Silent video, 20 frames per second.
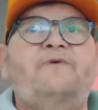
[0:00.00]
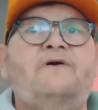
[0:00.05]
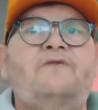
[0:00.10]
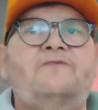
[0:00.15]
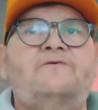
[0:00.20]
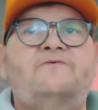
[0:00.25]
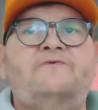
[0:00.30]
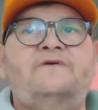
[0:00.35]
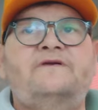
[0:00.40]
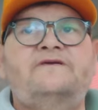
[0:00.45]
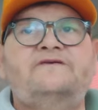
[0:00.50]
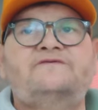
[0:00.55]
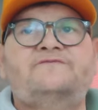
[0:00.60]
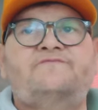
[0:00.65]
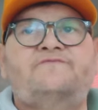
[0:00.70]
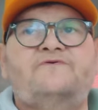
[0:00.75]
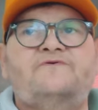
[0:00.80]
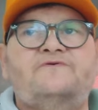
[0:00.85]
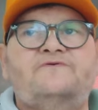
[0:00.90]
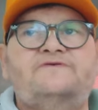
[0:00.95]
on the wrist
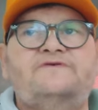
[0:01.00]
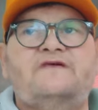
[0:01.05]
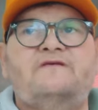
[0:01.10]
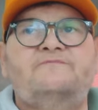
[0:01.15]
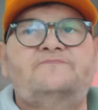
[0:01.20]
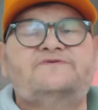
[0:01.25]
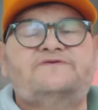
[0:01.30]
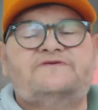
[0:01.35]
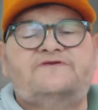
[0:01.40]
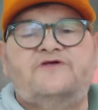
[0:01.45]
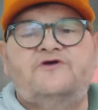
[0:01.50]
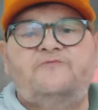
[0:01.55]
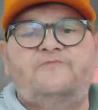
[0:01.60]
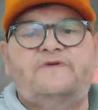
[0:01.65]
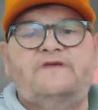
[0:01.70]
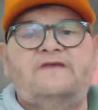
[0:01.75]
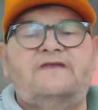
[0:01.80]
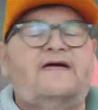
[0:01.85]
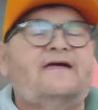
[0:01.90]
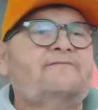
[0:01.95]
for something
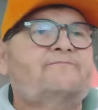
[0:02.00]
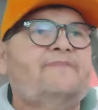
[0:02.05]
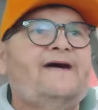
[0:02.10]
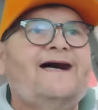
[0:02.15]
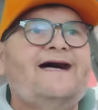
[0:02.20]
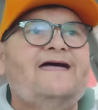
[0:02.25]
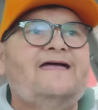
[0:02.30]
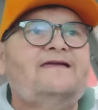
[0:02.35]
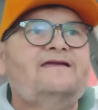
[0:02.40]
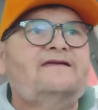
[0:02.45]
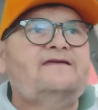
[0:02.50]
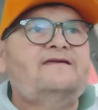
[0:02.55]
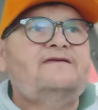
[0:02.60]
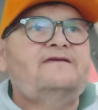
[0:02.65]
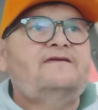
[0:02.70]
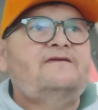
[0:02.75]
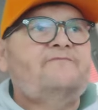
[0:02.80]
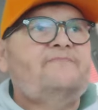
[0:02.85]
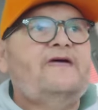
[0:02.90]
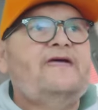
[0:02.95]
stupid like buying,
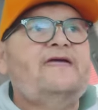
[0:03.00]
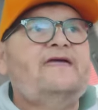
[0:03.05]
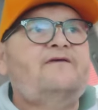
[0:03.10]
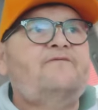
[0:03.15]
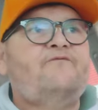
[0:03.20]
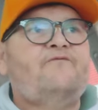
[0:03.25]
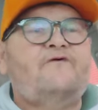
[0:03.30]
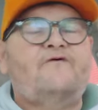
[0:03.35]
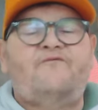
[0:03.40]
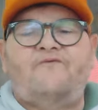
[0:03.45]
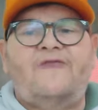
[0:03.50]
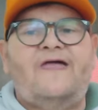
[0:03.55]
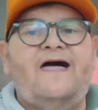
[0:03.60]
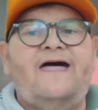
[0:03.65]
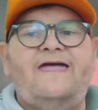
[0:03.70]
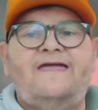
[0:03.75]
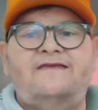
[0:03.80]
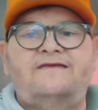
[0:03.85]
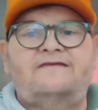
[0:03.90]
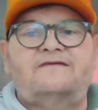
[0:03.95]
paying for a
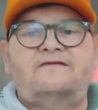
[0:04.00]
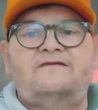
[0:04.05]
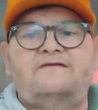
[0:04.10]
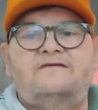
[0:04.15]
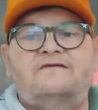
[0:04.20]
flight